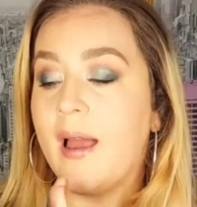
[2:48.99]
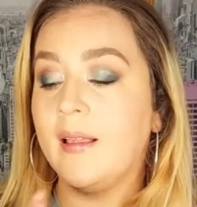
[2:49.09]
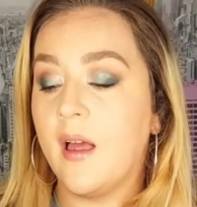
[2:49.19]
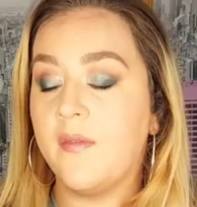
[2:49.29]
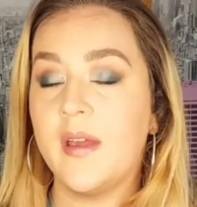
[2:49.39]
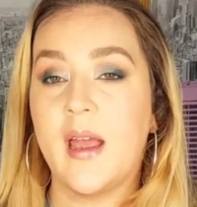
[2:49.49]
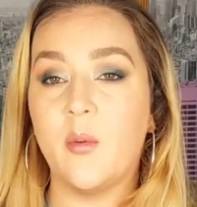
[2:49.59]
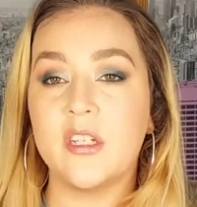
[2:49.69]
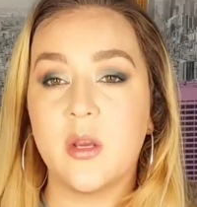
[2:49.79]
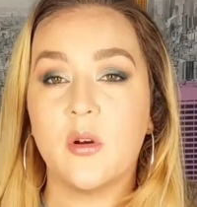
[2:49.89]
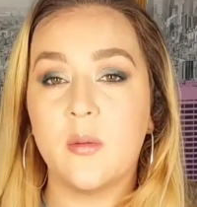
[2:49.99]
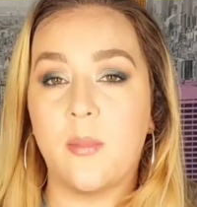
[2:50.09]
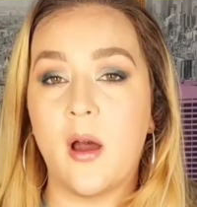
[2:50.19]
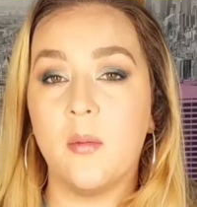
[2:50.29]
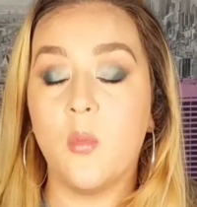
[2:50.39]
I love it. I wish I would have
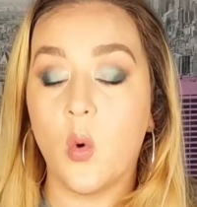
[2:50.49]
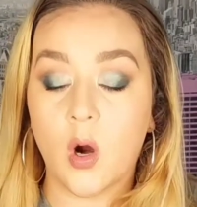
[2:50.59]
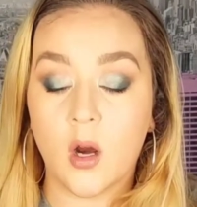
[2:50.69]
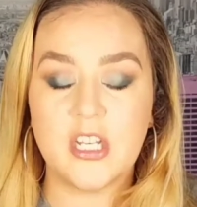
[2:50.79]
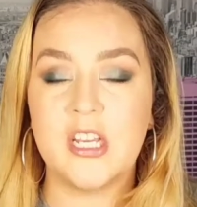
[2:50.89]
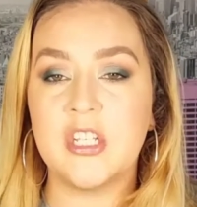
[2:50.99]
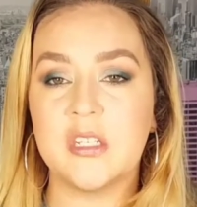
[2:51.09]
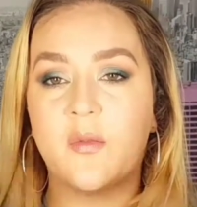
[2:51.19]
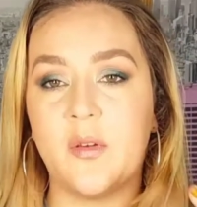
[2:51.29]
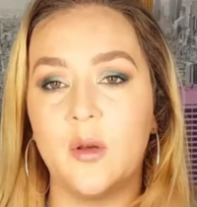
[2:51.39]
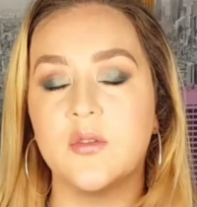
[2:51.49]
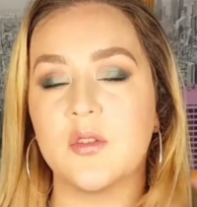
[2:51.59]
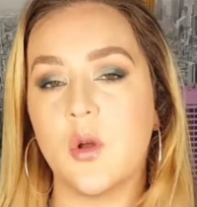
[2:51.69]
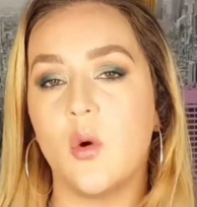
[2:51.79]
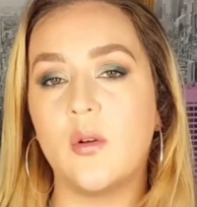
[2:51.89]
bought more. It just feels
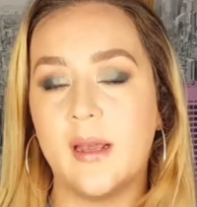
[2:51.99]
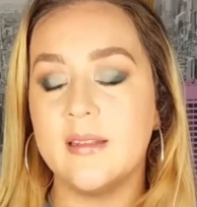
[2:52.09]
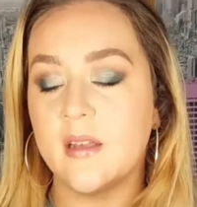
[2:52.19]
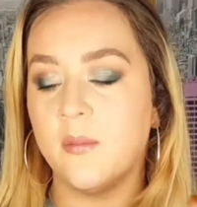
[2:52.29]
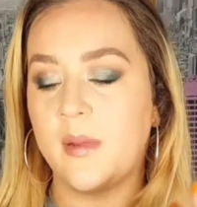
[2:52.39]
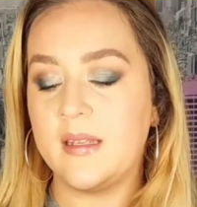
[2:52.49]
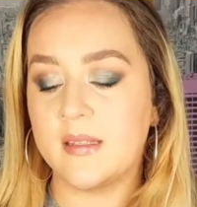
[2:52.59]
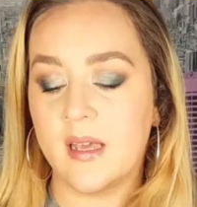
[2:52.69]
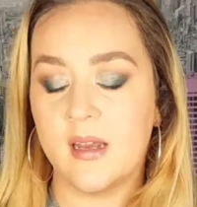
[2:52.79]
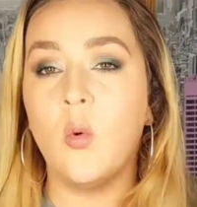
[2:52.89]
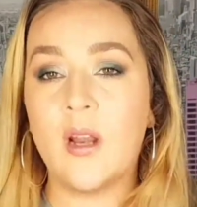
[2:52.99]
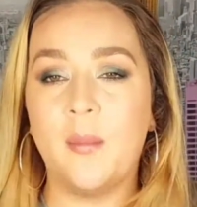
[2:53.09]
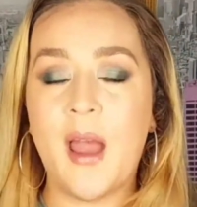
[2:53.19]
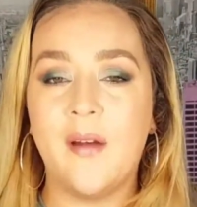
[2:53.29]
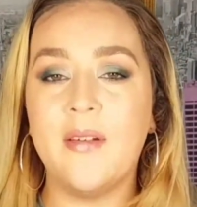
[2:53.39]
so nice on my skin. When
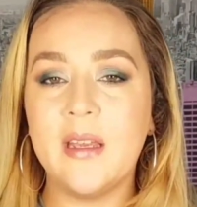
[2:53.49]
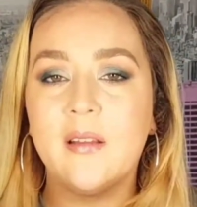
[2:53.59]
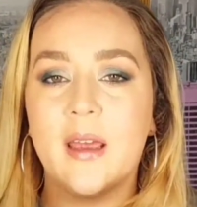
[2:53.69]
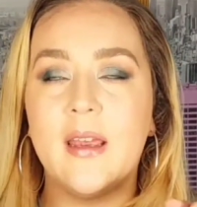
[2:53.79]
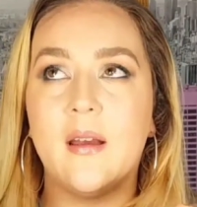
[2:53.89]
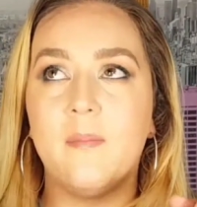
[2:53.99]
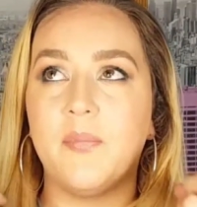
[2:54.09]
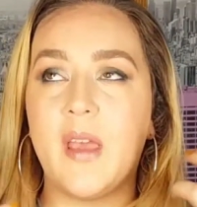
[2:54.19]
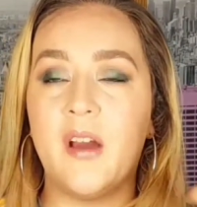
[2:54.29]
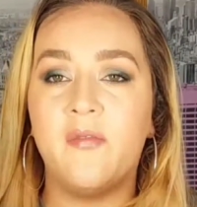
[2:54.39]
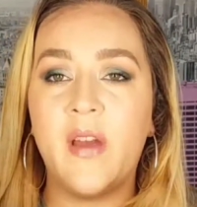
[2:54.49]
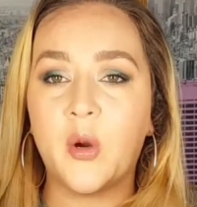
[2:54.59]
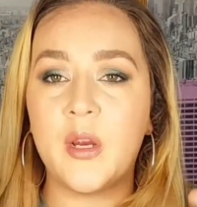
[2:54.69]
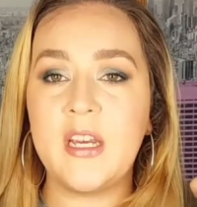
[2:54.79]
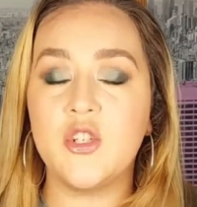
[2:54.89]
I'm having like a
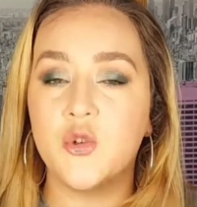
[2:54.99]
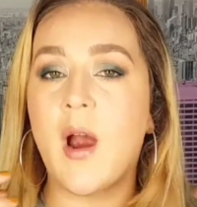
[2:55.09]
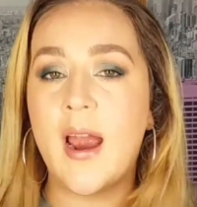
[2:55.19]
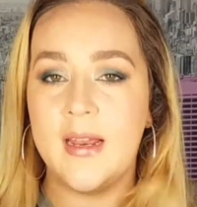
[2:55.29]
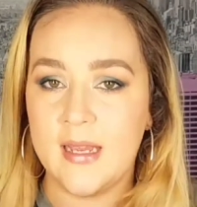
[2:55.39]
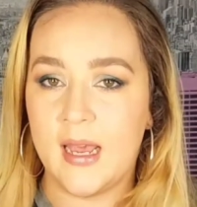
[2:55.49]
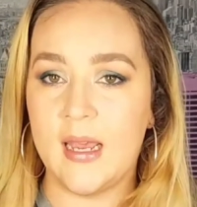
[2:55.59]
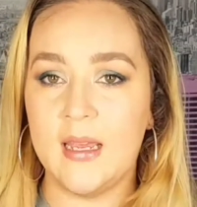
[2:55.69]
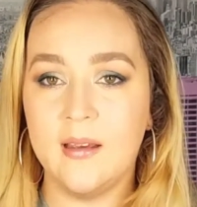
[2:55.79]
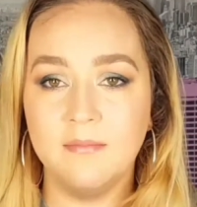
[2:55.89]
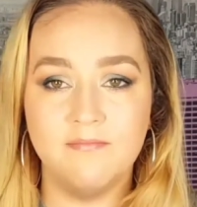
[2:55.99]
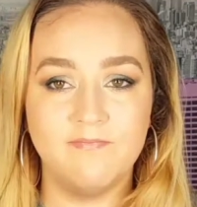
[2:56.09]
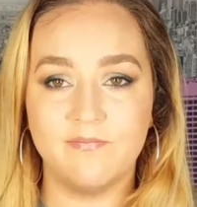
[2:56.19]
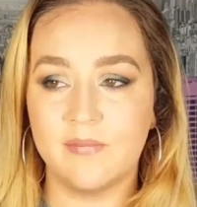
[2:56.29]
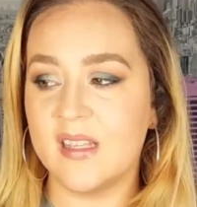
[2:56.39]
very dry day,
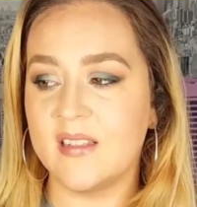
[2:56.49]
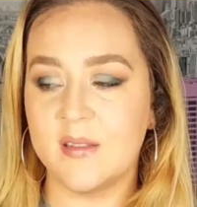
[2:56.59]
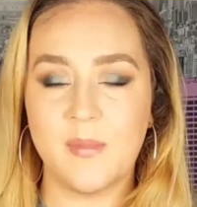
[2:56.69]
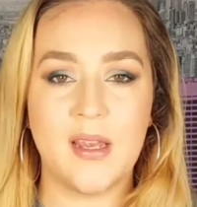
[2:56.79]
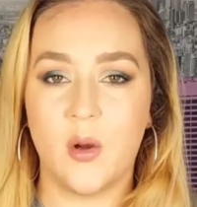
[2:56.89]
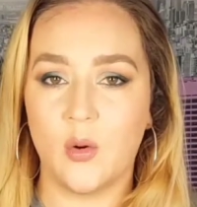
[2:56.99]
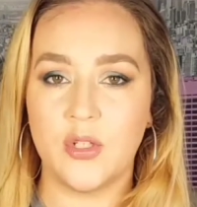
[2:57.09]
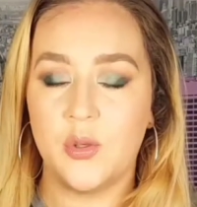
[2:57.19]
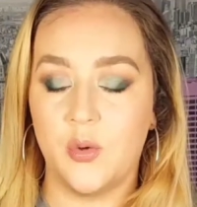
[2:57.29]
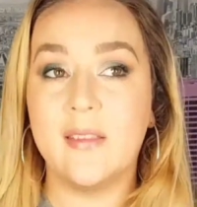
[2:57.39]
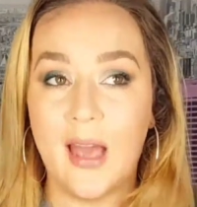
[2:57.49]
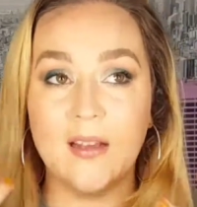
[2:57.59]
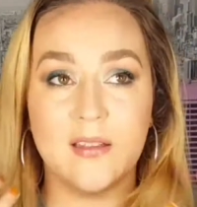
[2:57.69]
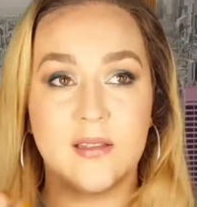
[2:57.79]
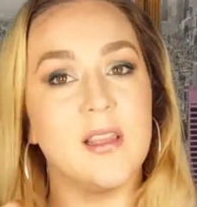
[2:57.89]
this is my go-to.
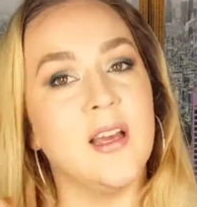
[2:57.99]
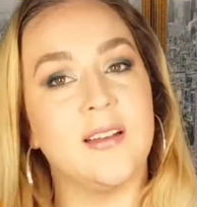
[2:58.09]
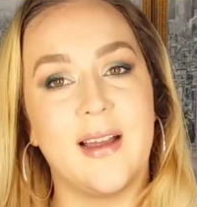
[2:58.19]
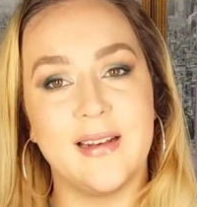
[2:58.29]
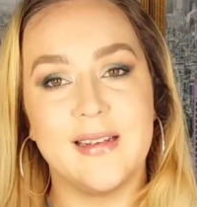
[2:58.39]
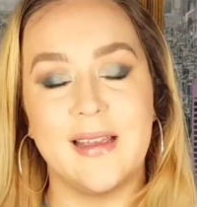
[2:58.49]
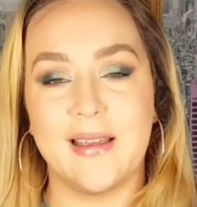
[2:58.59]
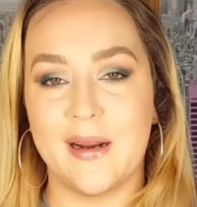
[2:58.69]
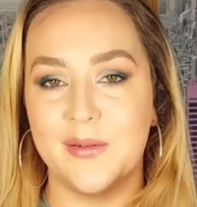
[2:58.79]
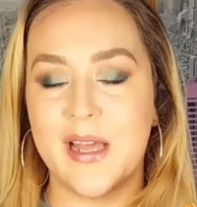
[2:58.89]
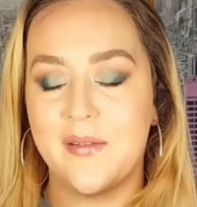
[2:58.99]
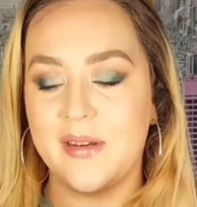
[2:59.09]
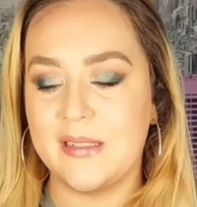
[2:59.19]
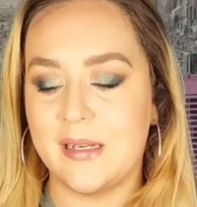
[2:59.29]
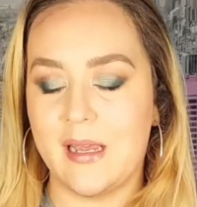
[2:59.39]
That's the kind of day that I was
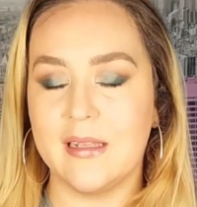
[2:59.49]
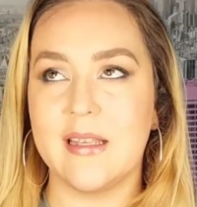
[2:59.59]
having today.